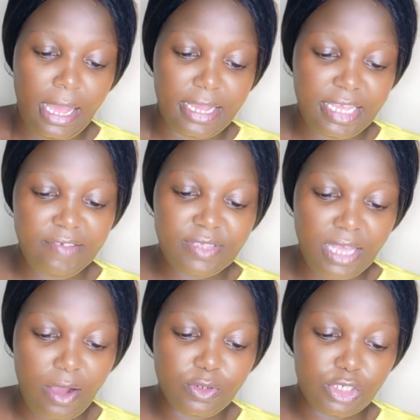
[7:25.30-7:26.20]
gives
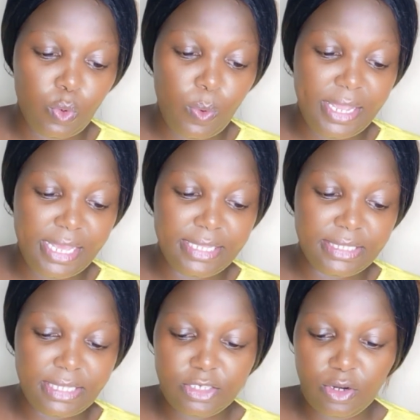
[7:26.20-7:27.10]
out quick
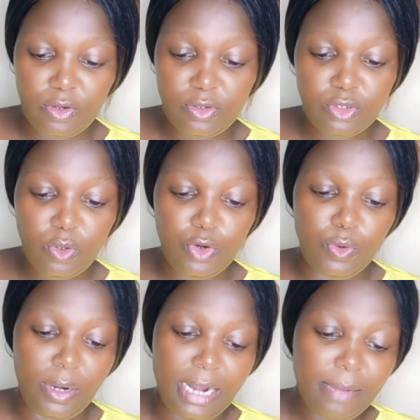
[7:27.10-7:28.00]
instant loans on
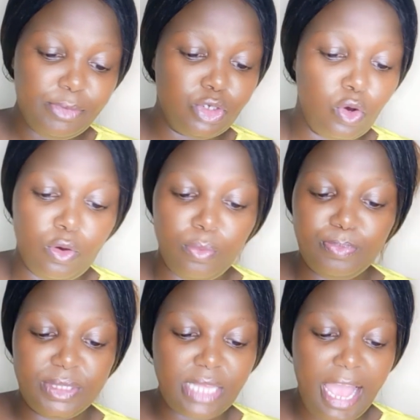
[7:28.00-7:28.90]
your
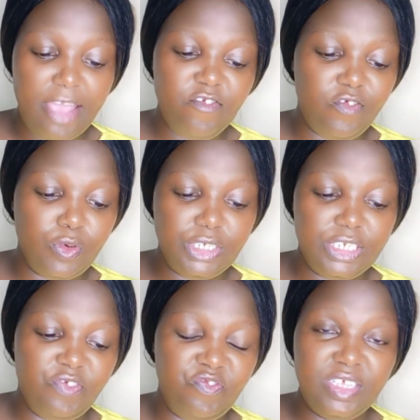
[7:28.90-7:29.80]
laptops, iPhone,
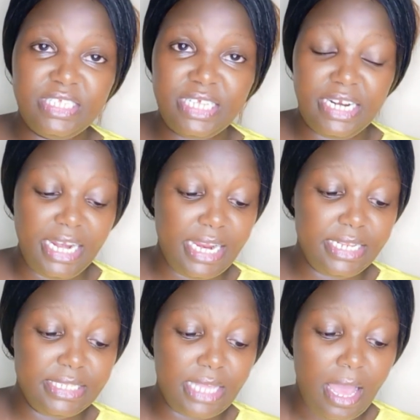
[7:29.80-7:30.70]
TV
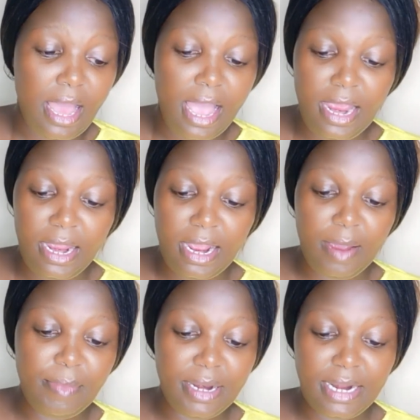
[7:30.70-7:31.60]
screens,
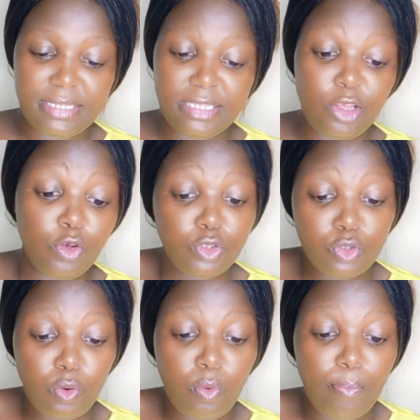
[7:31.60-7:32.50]
cameras. They
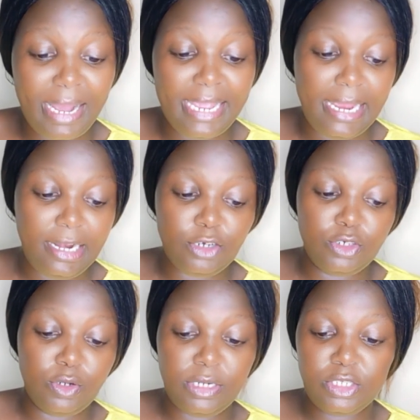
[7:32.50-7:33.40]
also buy
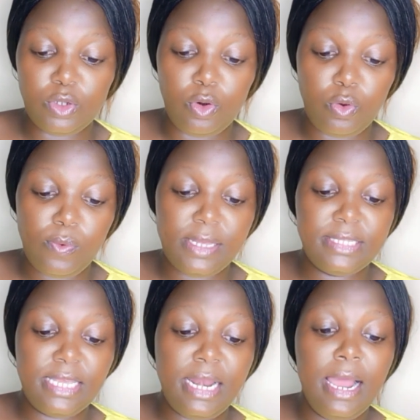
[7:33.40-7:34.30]
electronics on quick
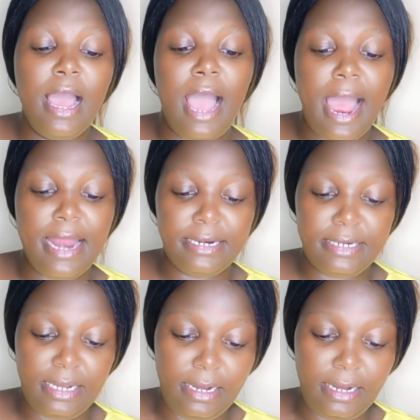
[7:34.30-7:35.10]
sale and